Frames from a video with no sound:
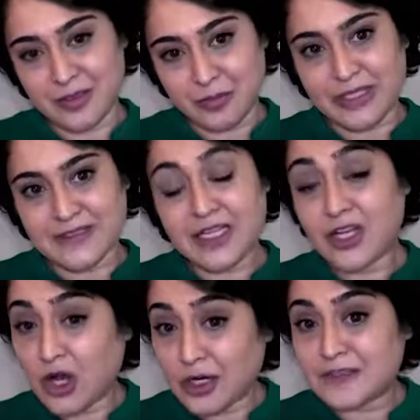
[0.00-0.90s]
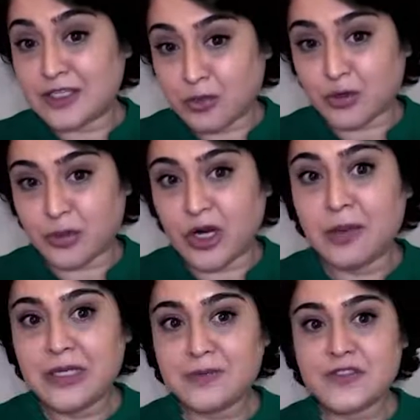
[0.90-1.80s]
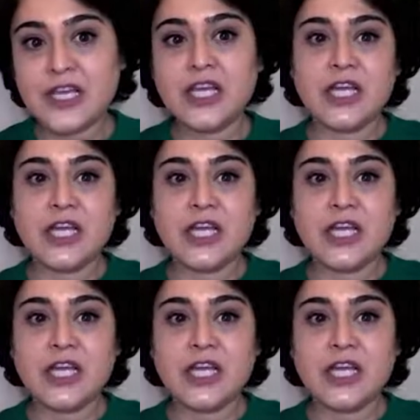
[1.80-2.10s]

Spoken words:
basically causing more problems.